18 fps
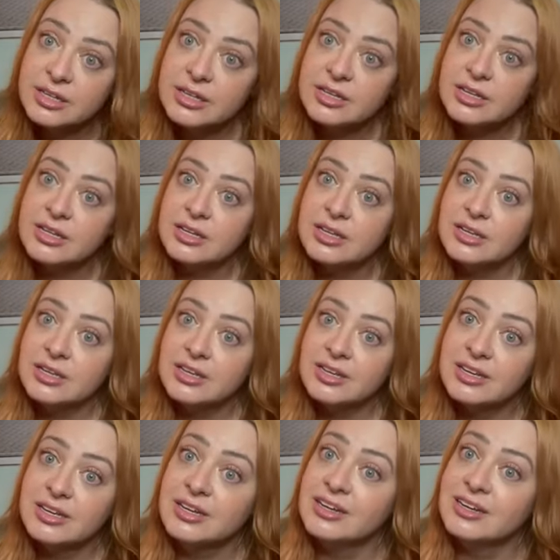
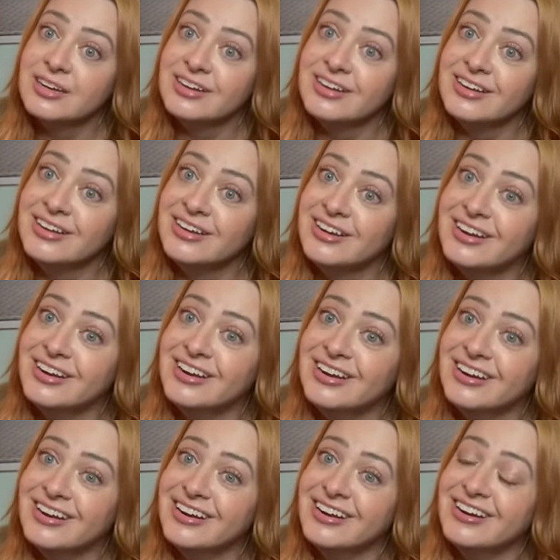
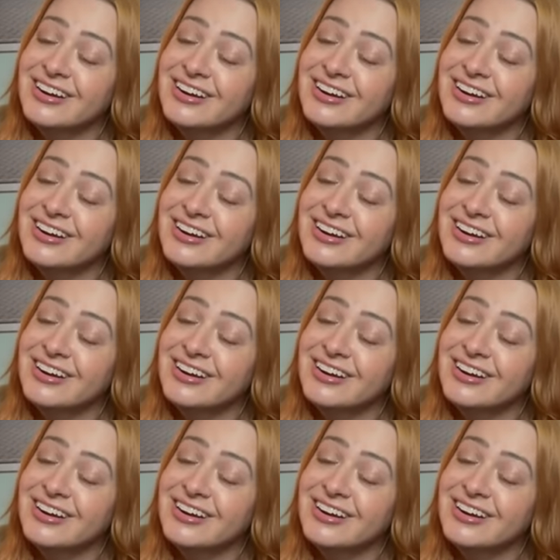[no speech]